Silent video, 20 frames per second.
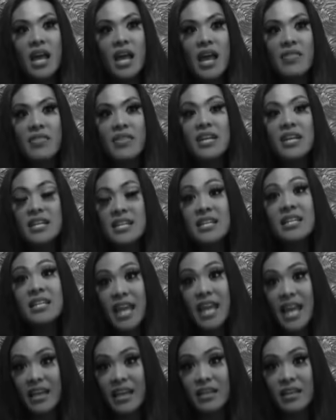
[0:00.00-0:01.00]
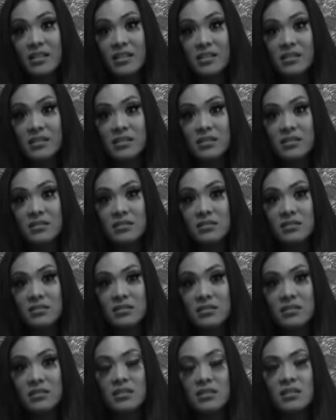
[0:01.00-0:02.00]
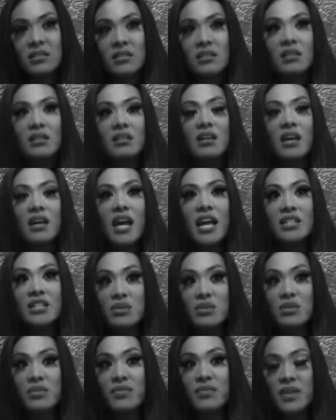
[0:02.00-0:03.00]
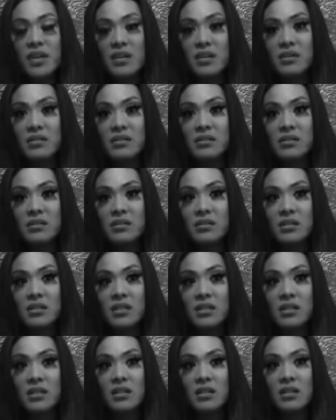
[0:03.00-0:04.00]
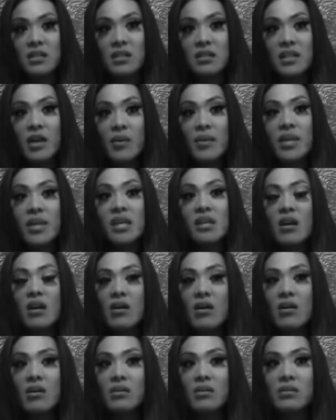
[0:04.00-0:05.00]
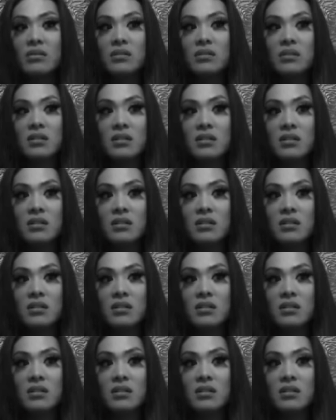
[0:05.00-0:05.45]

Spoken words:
At the end of the day, I do feel that we can all